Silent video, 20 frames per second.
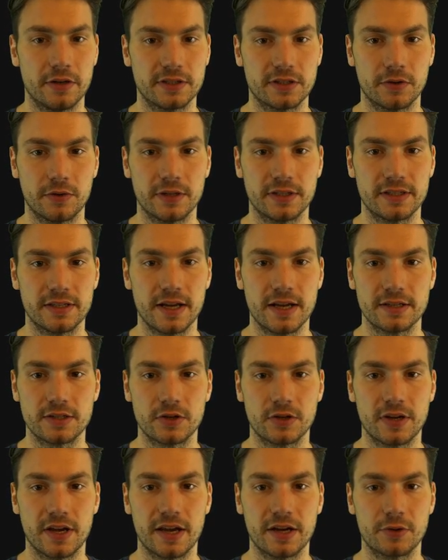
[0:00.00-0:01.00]
So it says,
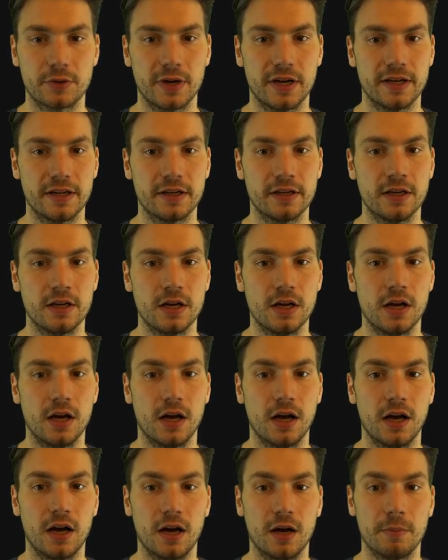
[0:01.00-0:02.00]
okay, creating
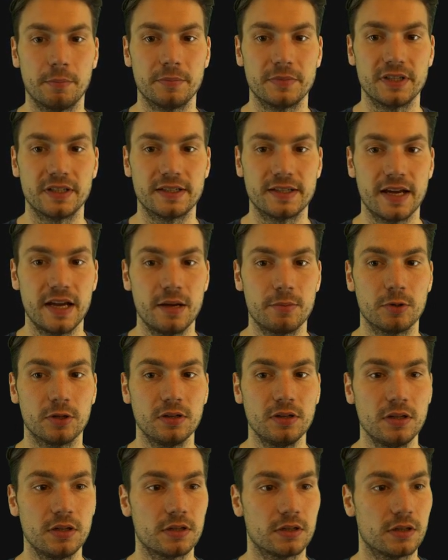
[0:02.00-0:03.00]
the
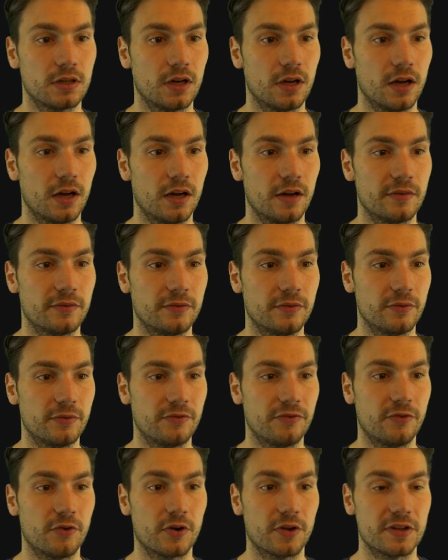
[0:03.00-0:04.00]
table
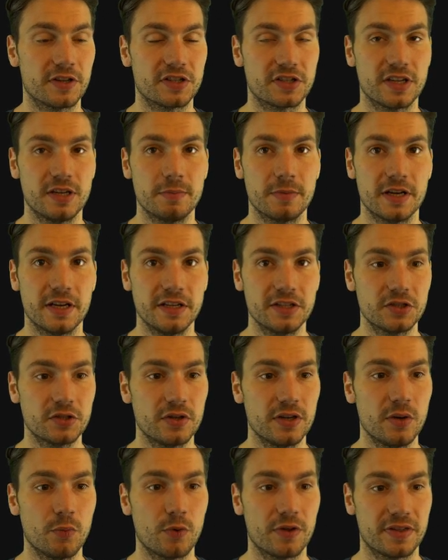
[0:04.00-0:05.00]
for the schema
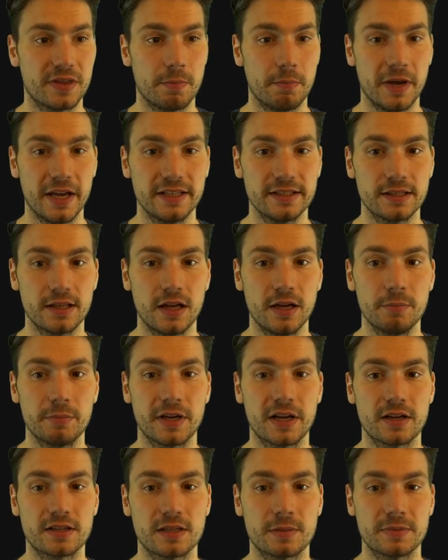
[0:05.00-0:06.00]
history with the baseline
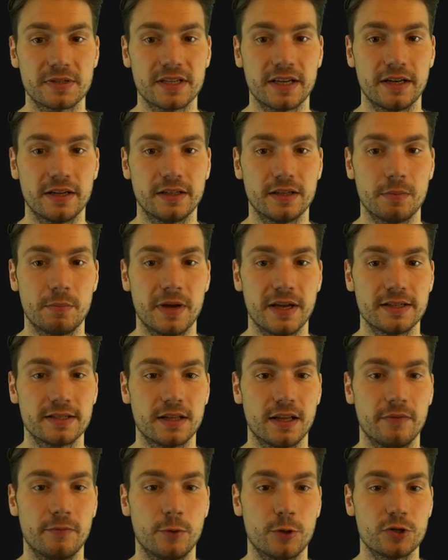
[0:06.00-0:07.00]
because I'm setting the
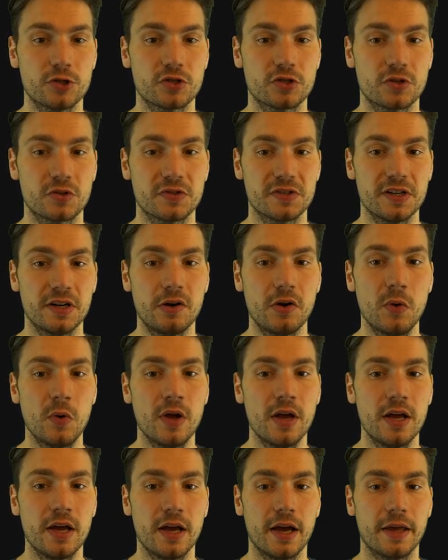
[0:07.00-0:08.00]
baseline version to 0,
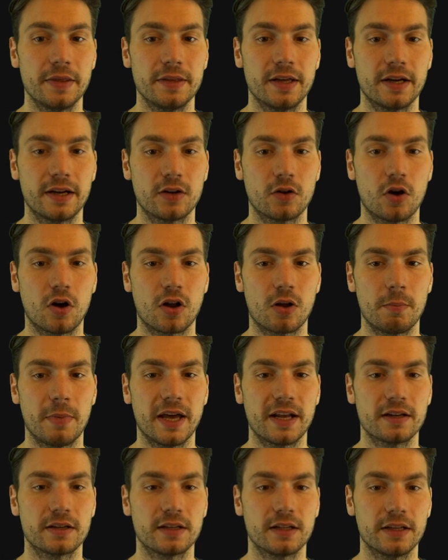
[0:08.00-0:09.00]
and then it
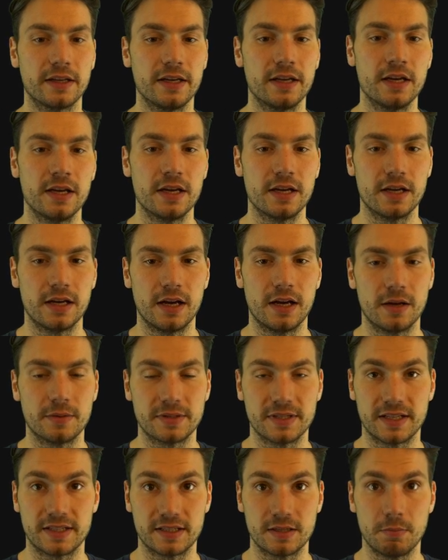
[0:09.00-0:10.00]
automatically
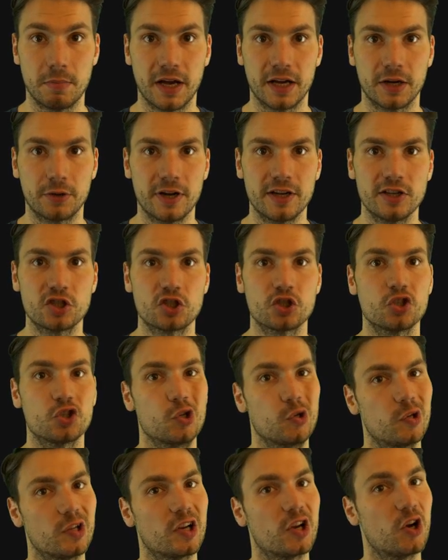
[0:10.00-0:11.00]
sets the migration
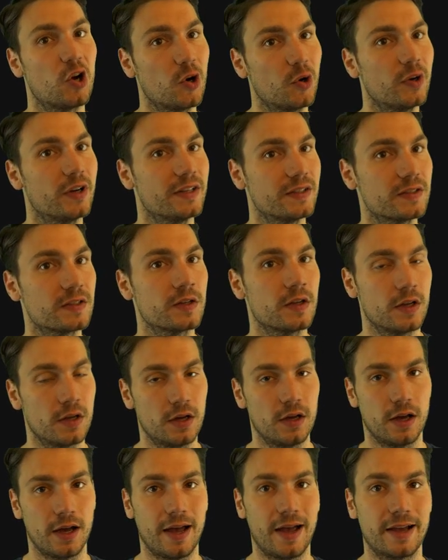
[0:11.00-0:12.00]
to the current
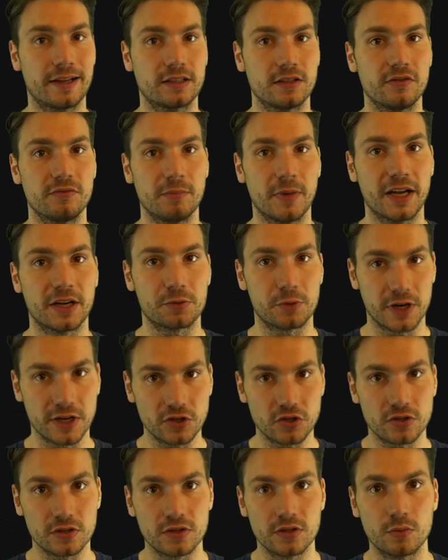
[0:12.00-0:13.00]
active
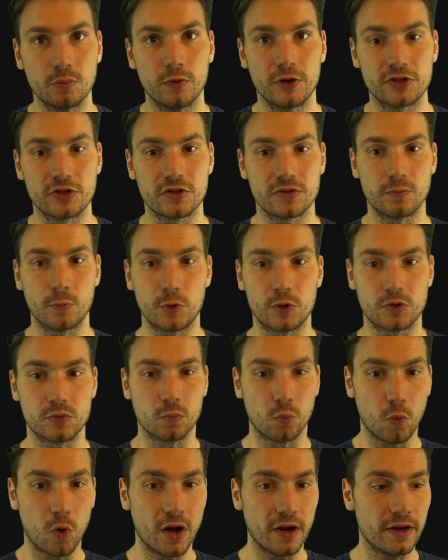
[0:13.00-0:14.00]
migration, which is
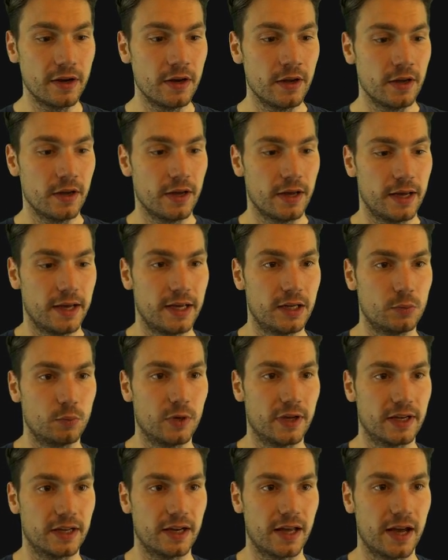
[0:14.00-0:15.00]
version 1, and
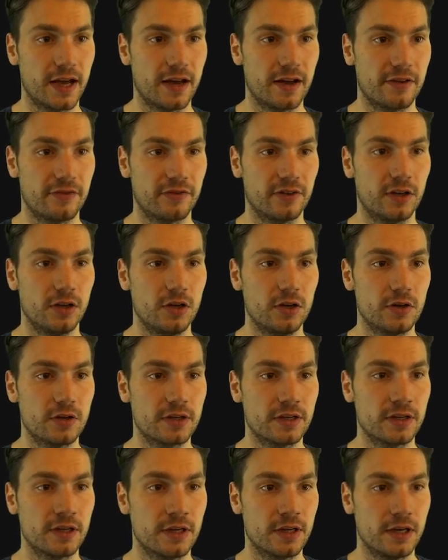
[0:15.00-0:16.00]
we can have a
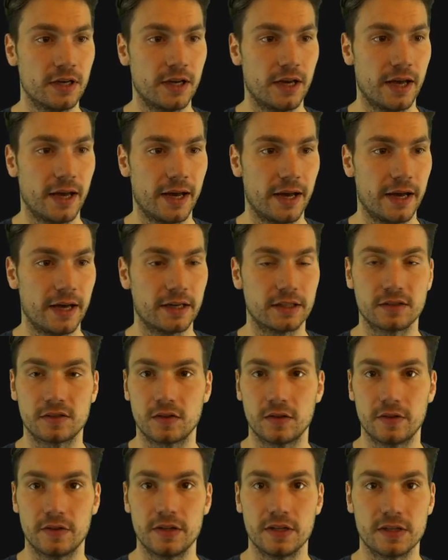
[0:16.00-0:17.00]
look at
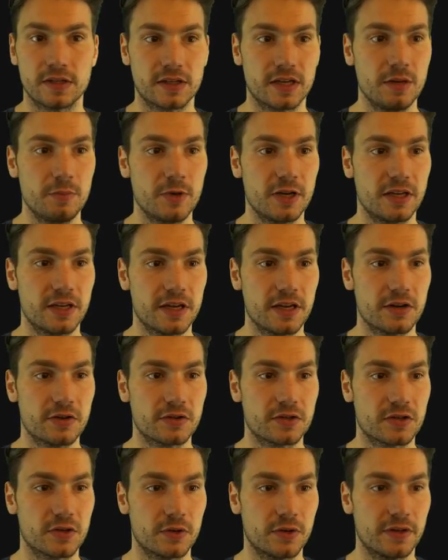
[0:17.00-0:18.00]
the schema here.
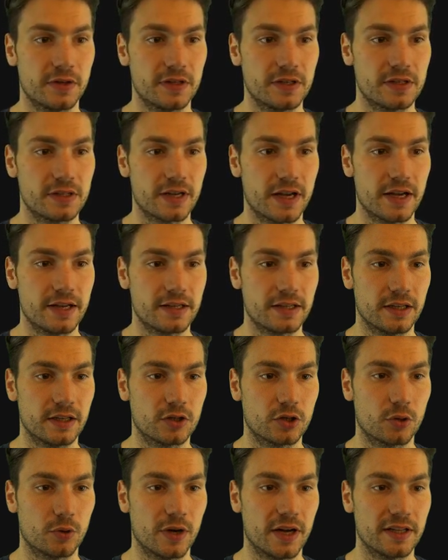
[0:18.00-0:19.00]
So in this case,
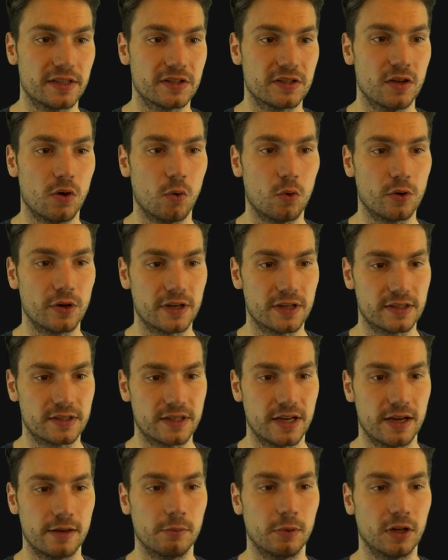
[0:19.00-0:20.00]
it creates the orders
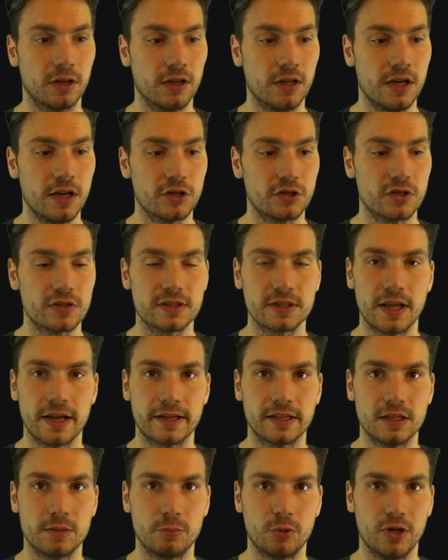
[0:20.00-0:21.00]
table, just
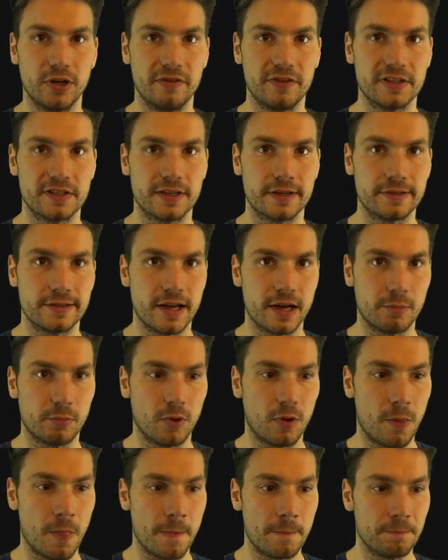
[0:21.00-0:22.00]
like in the previous
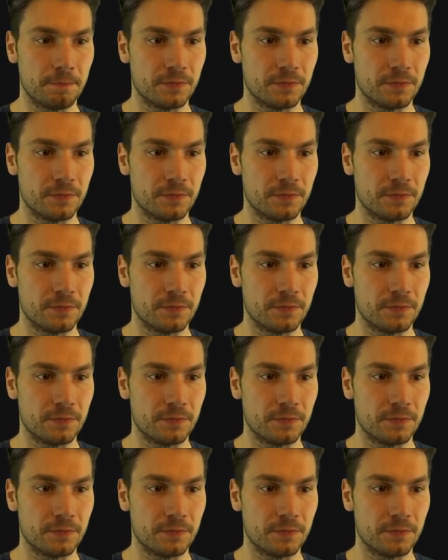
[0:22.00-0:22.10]
example.